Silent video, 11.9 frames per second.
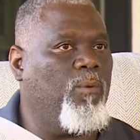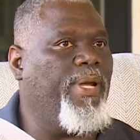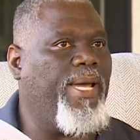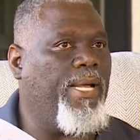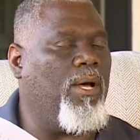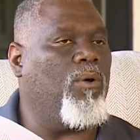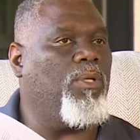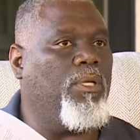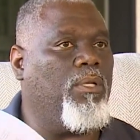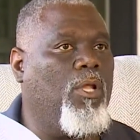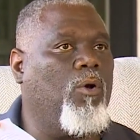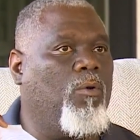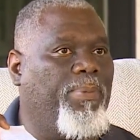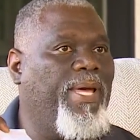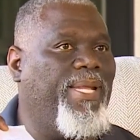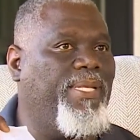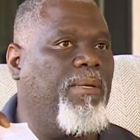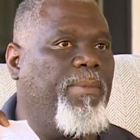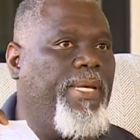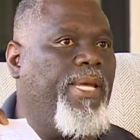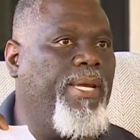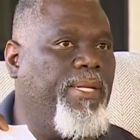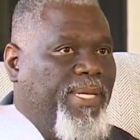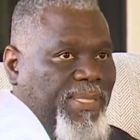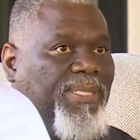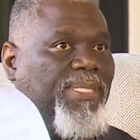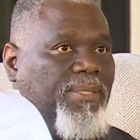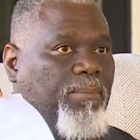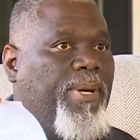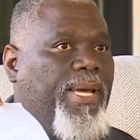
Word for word: we got our own little local pandemic here. This is the